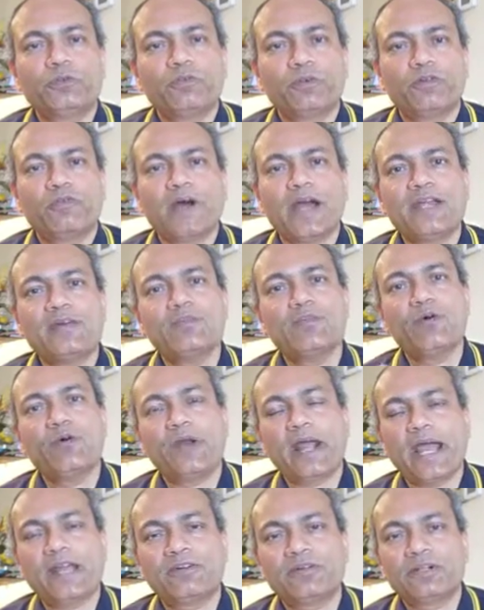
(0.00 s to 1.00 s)
provide
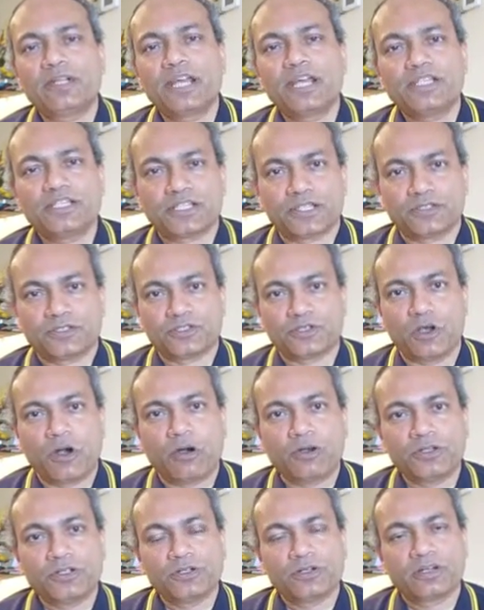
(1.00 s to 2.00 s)
more annotations
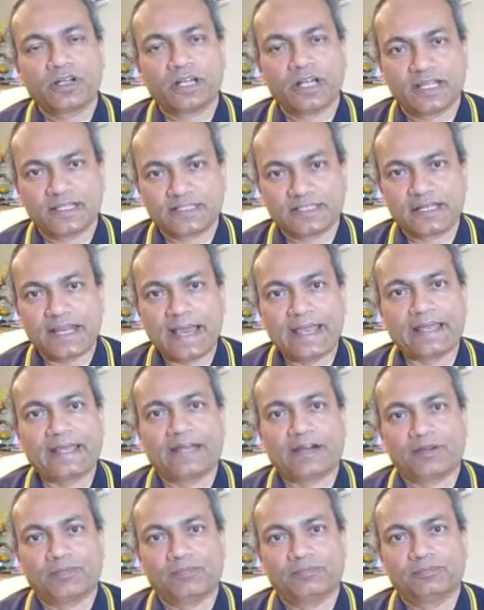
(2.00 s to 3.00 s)
on your class
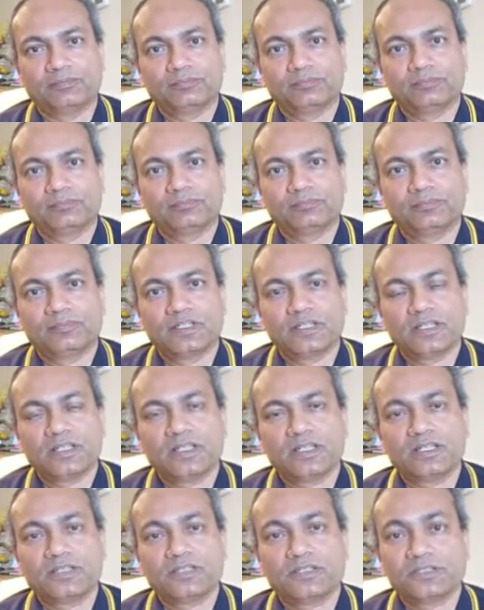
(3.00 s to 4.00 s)
diagram,
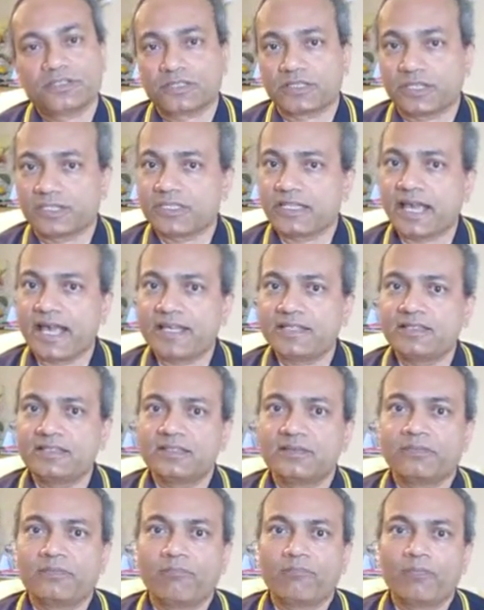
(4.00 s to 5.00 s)
such as
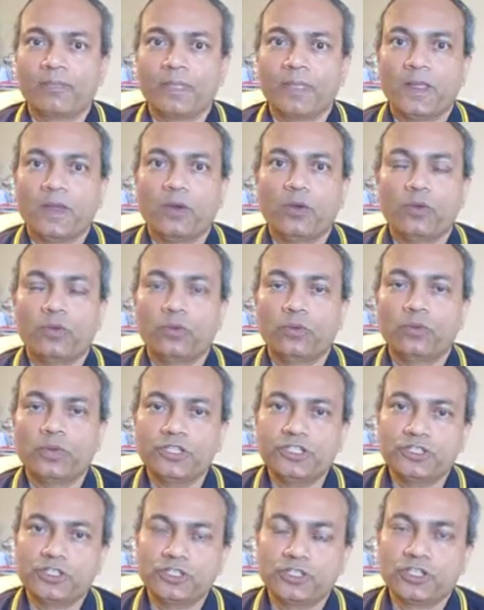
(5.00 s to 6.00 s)

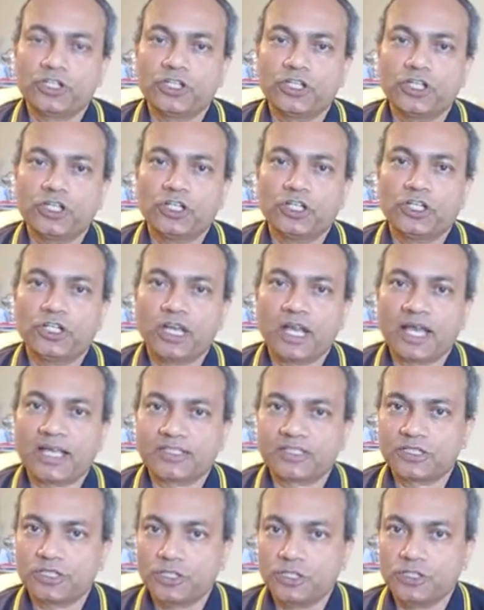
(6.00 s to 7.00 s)
which
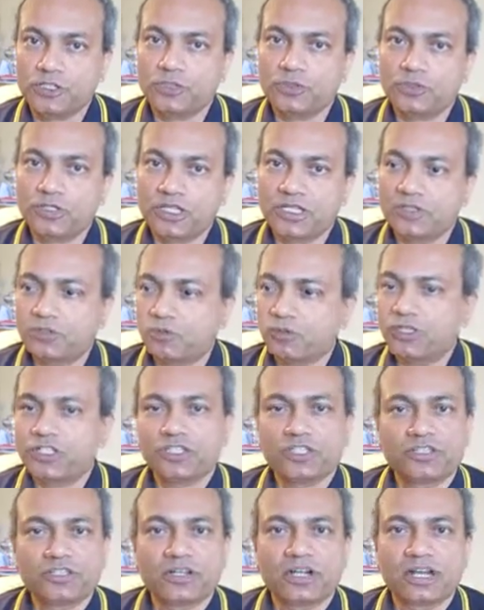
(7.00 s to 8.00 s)
class uses which
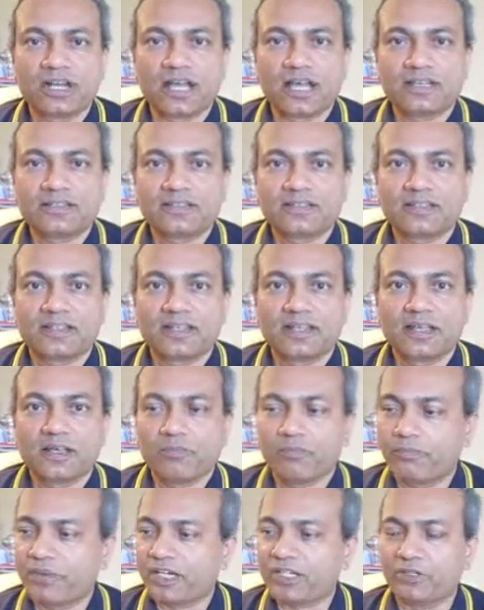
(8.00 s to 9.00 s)
other class,
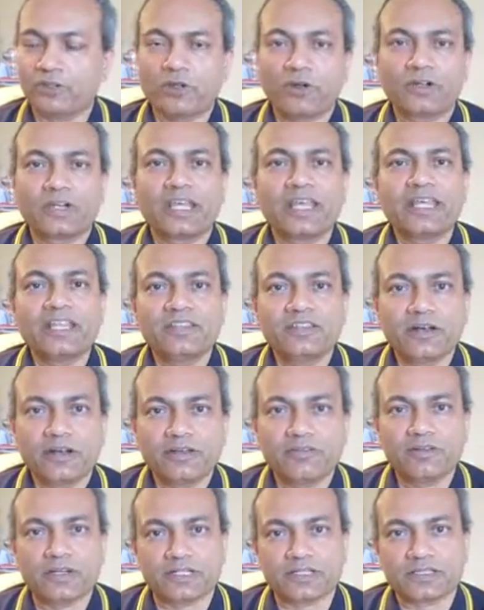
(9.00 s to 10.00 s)
but not in the
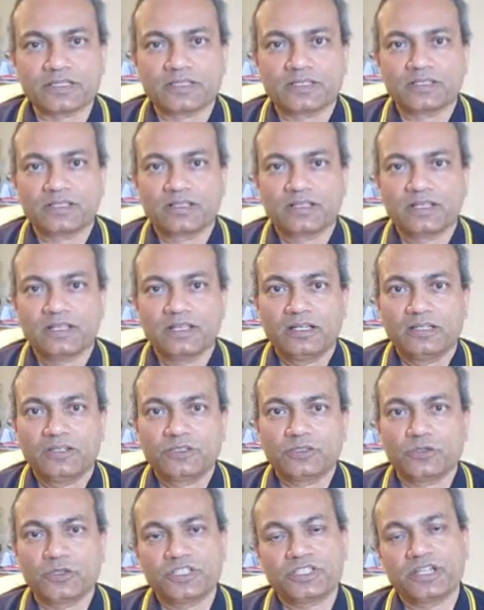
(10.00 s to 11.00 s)
reverse.
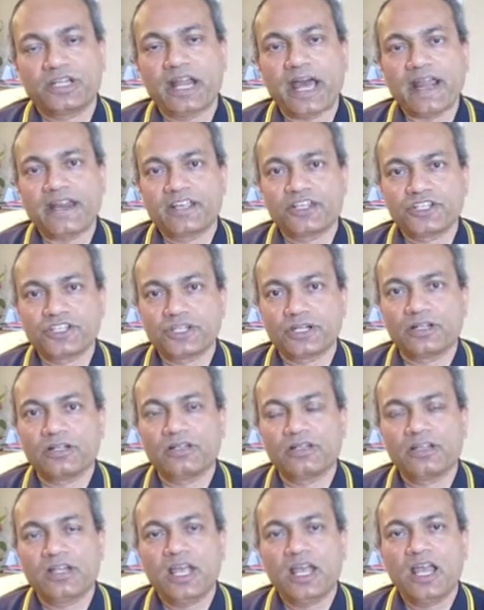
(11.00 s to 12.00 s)
So it's a
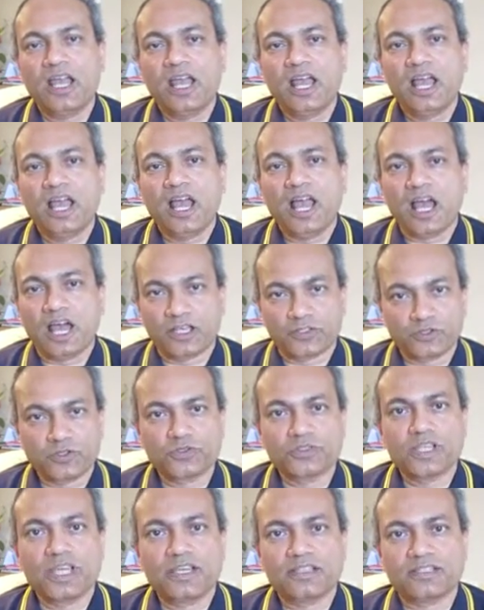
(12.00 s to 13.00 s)
directional
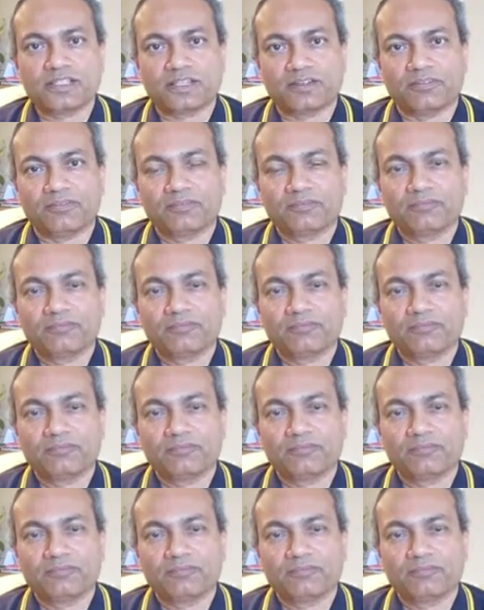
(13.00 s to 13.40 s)
association.